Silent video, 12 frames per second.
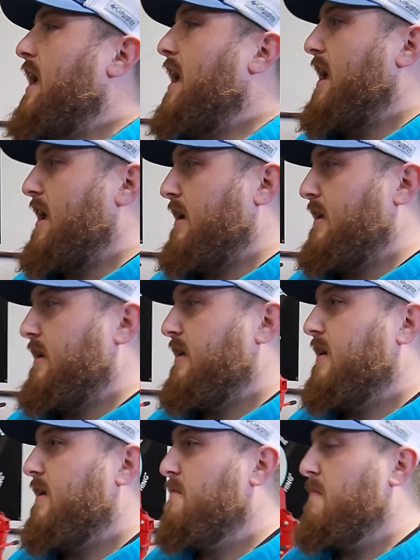And
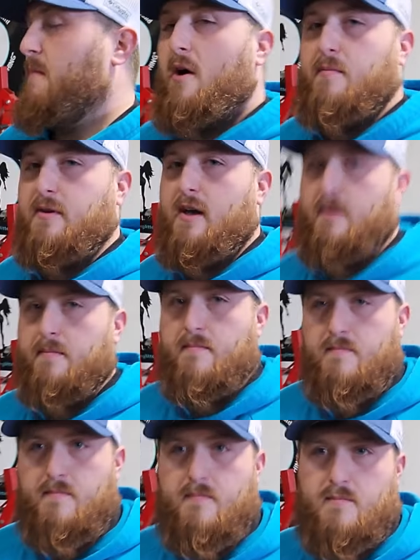my mom got
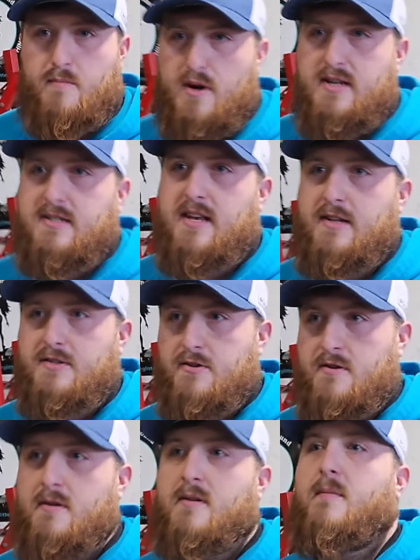breast
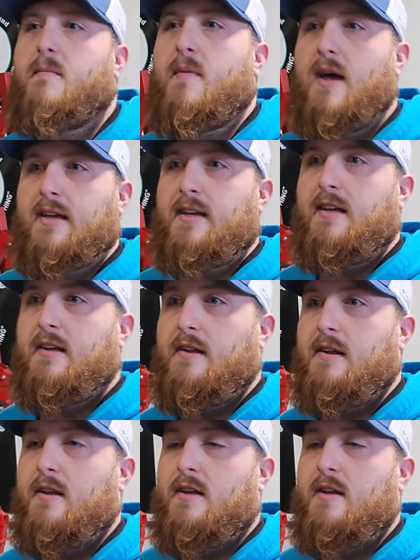cancer back in